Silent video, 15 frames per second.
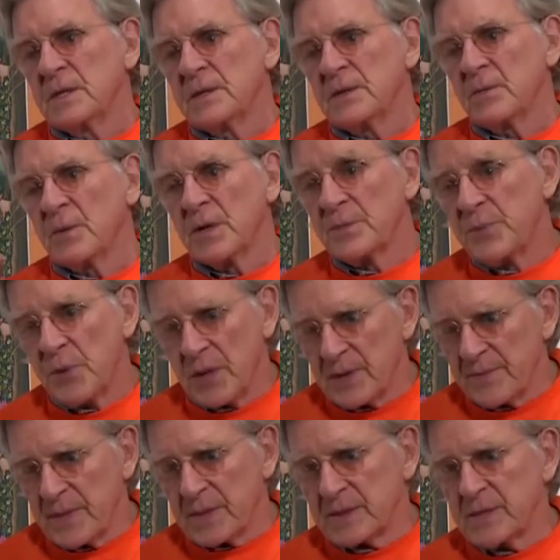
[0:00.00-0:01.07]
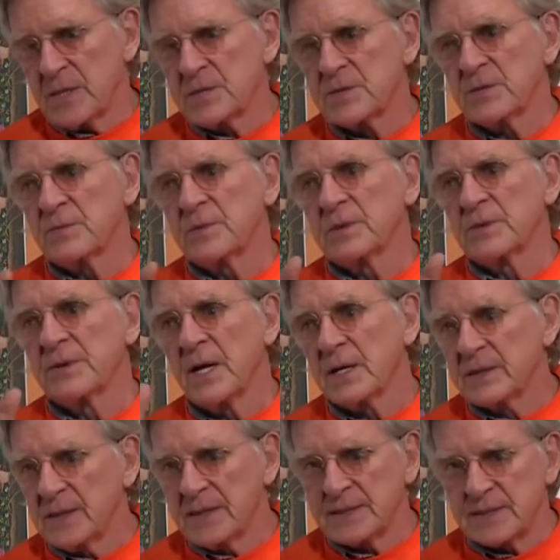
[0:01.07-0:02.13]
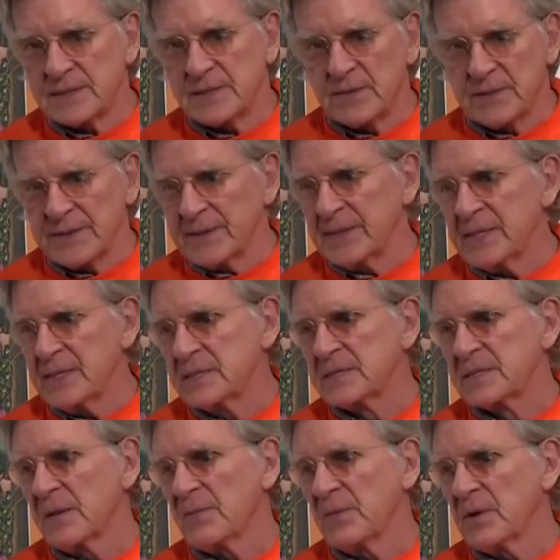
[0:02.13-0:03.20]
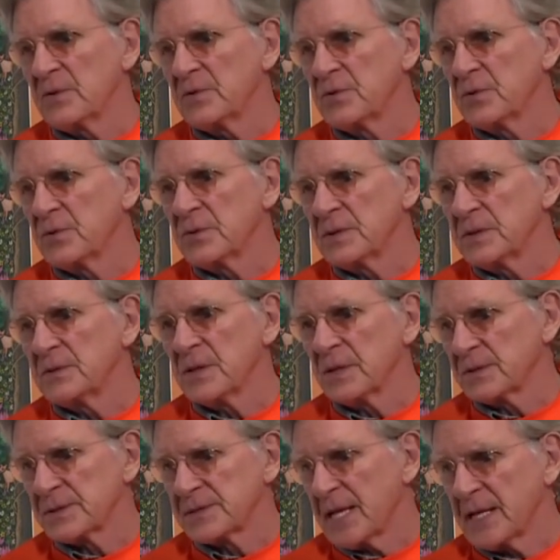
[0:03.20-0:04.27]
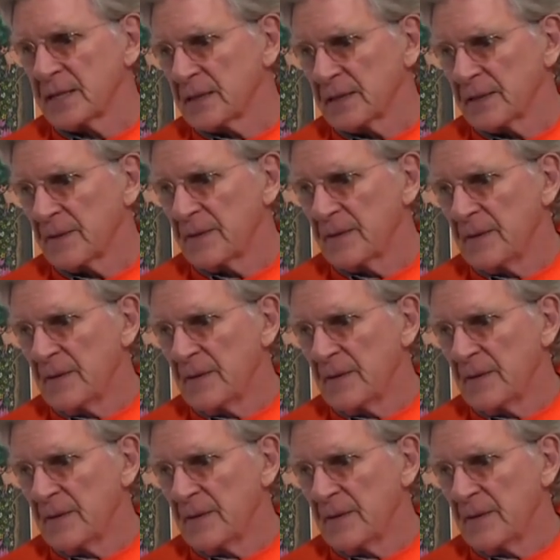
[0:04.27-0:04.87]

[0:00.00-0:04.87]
the one-pointed meditation will not necessarily lead someone to understanding